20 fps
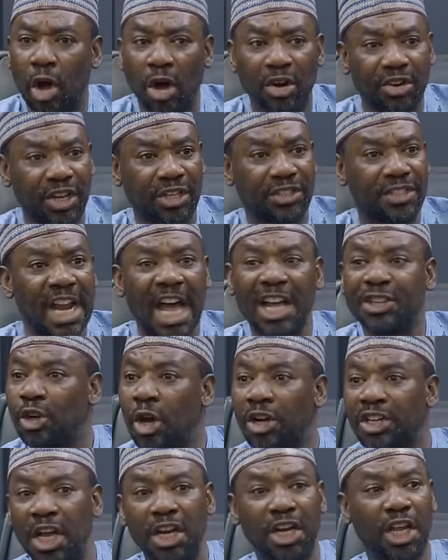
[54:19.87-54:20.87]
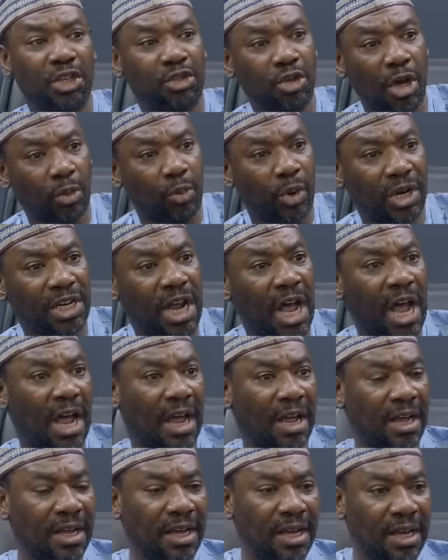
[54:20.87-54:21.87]
tourist. Now joke, then they joke with
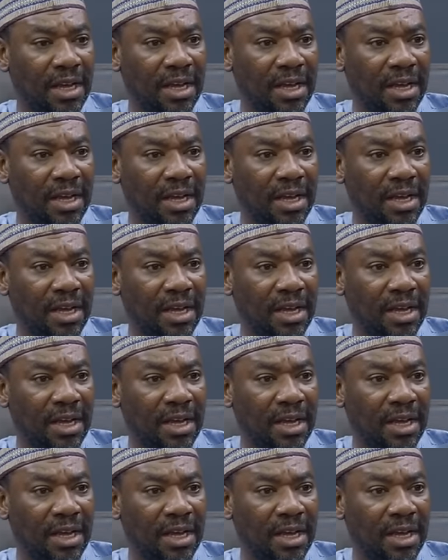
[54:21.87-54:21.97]
her.